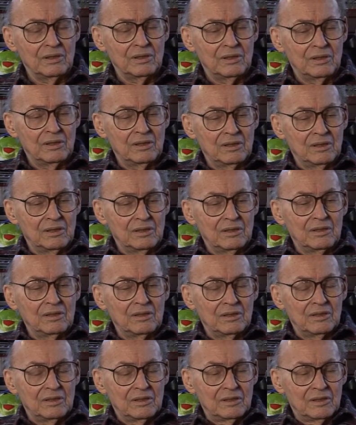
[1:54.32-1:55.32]

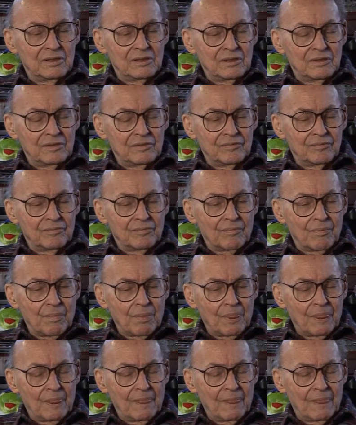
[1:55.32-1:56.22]
No one is speaking in this clip.